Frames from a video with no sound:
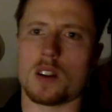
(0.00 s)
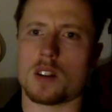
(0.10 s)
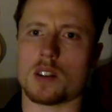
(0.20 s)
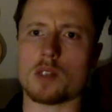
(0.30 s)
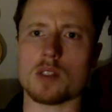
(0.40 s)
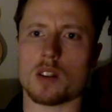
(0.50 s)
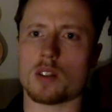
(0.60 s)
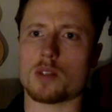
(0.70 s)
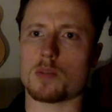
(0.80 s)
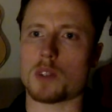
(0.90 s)
Sounds a lot
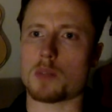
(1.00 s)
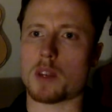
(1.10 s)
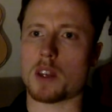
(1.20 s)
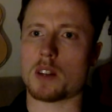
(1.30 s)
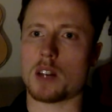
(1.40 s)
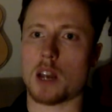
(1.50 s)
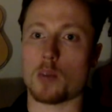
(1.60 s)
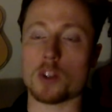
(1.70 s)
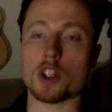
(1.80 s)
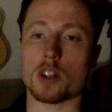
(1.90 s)
to me, man. I
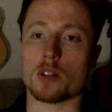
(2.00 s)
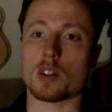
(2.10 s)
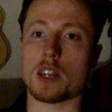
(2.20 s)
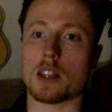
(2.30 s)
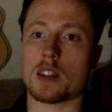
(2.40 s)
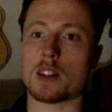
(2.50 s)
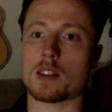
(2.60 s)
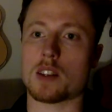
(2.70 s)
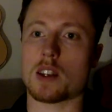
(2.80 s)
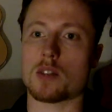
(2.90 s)
wish I could get that
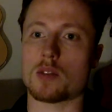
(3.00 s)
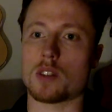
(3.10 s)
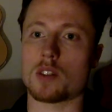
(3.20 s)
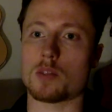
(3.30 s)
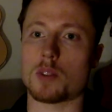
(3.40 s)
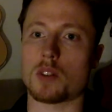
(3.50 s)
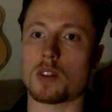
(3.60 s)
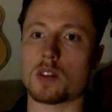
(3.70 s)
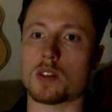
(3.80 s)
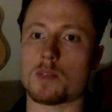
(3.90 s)
schedule in, to be
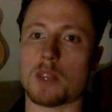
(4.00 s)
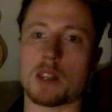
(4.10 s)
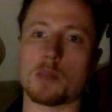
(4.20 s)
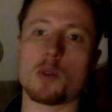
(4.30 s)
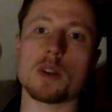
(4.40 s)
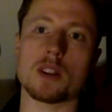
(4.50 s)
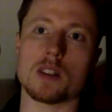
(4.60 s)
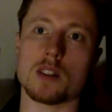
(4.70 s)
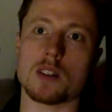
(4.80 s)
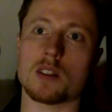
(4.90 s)
honest. At the moment,
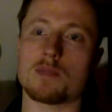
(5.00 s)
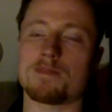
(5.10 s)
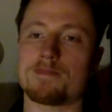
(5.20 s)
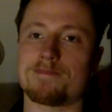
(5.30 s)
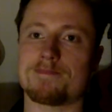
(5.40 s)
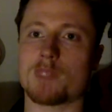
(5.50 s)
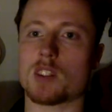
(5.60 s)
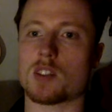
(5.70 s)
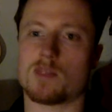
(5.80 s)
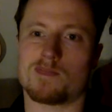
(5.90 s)

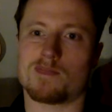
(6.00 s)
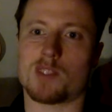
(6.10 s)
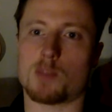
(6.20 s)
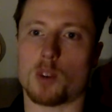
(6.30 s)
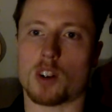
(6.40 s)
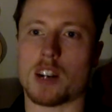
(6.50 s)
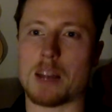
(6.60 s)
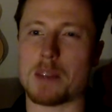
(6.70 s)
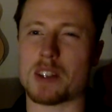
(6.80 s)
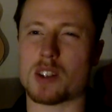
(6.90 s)
sport
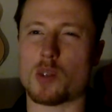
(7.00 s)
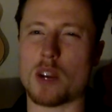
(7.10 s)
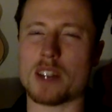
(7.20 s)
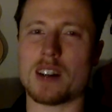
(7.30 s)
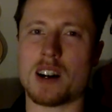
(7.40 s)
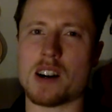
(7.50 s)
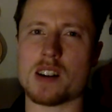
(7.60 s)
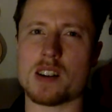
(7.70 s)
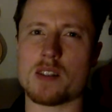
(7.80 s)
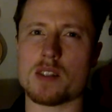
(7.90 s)
climbing is quite hard
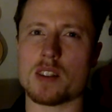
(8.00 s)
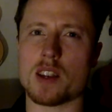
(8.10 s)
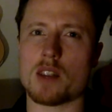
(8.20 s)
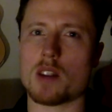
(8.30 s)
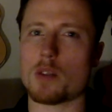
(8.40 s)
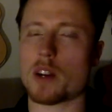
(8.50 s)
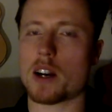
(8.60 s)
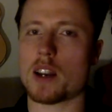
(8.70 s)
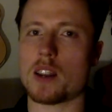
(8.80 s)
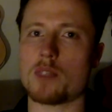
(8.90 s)
here in the area where
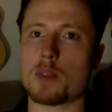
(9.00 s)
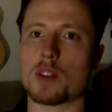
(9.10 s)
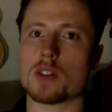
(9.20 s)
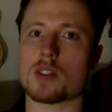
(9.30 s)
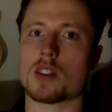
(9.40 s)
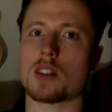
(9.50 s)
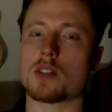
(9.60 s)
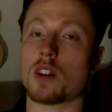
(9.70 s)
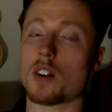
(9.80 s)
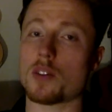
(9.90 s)
I live because there's a
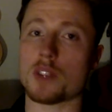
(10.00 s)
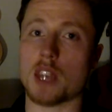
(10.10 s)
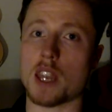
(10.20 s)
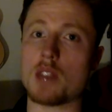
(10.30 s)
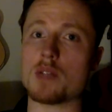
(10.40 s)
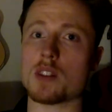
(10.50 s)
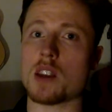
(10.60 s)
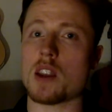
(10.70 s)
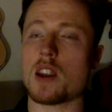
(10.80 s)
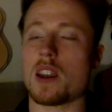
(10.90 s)
lot of caves,
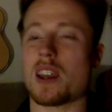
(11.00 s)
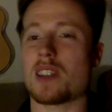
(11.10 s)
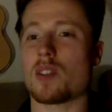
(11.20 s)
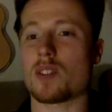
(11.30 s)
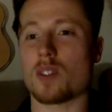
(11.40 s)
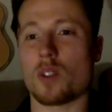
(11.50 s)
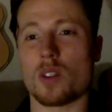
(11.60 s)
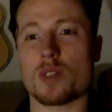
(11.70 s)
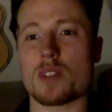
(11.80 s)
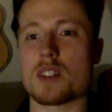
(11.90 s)
and all
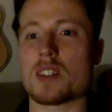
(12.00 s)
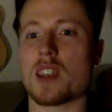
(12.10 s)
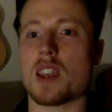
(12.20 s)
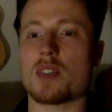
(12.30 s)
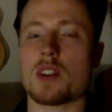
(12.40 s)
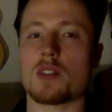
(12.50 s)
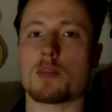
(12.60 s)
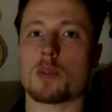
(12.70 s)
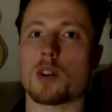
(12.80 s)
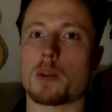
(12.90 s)
of these caves have the
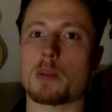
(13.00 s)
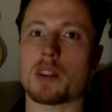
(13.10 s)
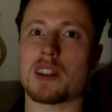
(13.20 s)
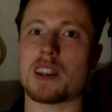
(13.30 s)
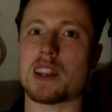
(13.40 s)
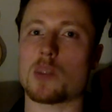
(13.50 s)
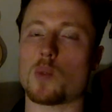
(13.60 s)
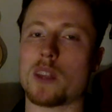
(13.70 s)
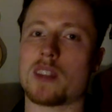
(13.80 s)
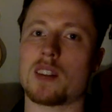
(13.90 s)
problem that they get
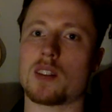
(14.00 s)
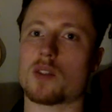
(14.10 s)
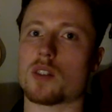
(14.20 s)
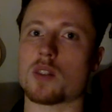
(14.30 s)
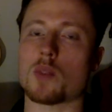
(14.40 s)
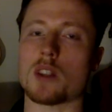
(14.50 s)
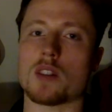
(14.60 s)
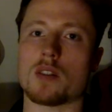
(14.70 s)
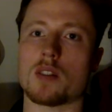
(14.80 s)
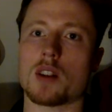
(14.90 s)
wet during the
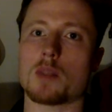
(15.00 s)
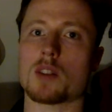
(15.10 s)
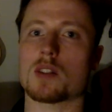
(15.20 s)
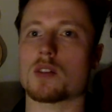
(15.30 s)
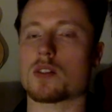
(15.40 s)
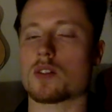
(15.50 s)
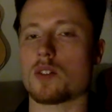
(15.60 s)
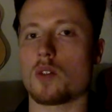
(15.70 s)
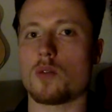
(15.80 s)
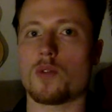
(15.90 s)
winter, because there's
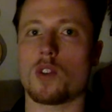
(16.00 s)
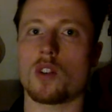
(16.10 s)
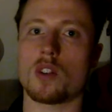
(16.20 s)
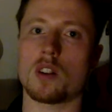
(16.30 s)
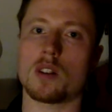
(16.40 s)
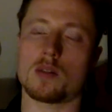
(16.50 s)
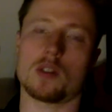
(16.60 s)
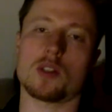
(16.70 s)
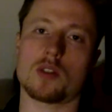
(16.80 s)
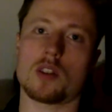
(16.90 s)
snowfall
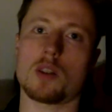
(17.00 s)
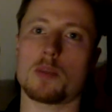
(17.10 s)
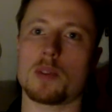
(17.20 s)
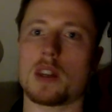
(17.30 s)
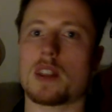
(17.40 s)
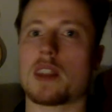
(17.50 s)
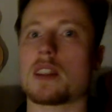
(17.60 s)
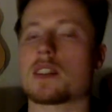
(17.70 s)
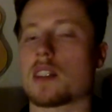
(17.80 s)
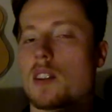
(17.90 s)
on top, and then
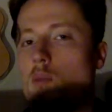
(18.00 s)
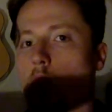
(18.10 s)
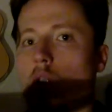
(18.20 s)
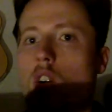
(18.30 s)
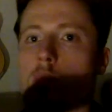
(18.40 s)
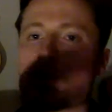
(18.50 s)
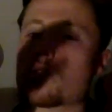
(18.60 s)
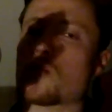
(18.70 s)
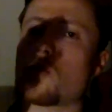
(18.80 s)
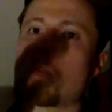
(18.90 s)
it's getting warm, the
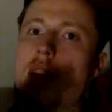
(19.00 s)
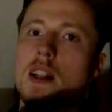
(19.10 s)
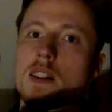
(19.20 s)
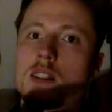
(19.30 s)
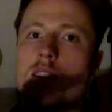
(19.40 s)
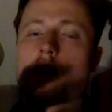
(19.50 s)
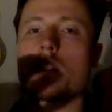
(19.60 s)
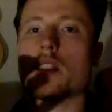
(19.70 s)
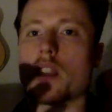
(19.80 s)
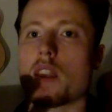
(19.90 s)
snow melts,
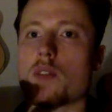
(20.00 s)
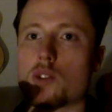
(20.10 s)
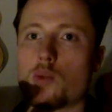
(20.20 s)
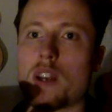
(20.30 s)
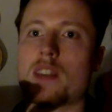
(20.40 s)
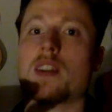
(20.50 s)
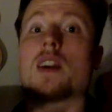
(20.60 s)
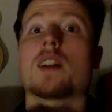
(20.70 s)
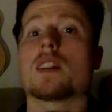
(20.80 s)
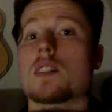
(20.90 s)
the cave is wet,
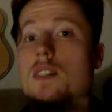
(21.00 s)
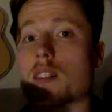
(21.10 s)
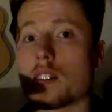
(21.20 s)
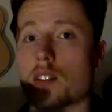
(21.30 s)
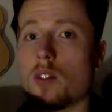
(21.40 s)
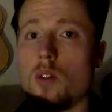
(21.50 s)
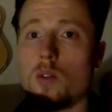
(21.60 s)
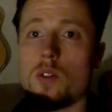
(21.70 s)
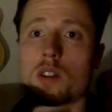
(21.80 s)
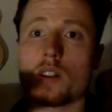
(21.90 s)
then it's getting
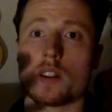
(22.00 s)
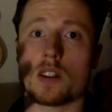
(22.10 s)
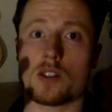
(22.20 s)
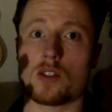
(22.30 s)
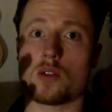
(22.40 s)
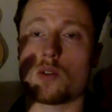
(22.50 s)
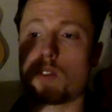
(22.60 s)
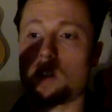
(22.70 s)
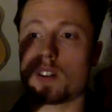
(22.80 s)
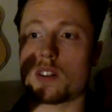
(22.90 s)
cold, the
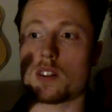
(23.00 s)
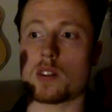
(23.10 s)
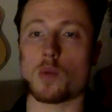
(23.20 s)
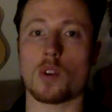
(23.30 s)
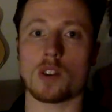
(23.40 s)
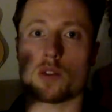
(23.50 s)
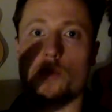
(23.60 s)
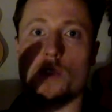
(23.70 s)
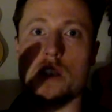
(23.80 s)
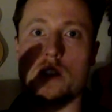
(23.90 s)
snow, the water
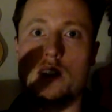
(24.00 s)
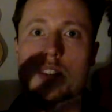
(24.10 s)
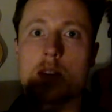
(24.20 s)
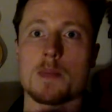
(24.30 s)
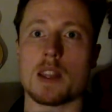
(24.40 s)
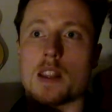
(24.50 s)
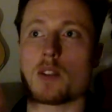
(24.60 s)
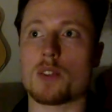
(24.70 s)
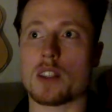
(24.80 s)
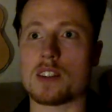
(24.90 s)
freezes, and then
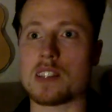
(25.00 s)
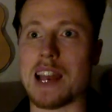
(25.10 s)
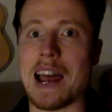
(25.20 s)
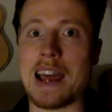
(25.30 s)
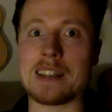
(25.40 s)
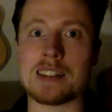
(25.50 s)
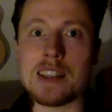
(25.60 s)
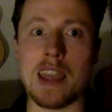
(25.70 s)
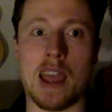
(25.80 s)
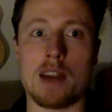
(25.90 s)
you've got these ice
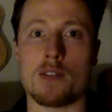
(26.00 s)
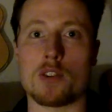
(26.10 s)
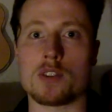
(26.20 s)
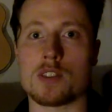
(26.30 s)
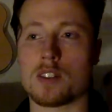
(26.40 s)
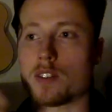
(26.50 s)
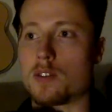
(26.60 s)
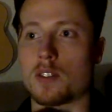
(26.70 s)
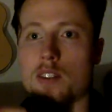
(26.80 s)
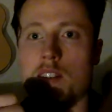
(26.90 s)
caverns, these
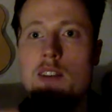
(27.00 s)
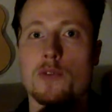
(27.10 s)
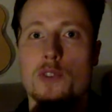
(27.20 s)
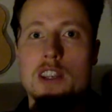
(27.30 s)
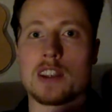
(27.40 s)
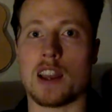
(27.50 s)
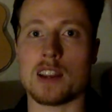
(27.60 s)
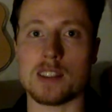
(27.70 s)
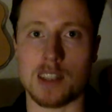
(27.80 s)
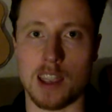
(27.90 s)
freaking
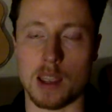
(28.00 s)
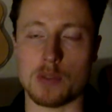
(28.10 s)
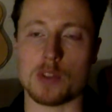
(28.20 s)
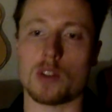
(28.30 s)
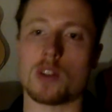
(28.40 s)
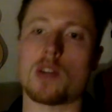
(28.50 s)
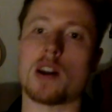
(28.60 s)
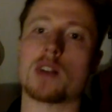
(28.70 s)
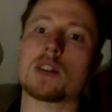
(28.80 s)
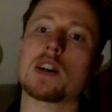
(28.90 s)
ice caves all
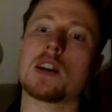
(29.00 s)
around.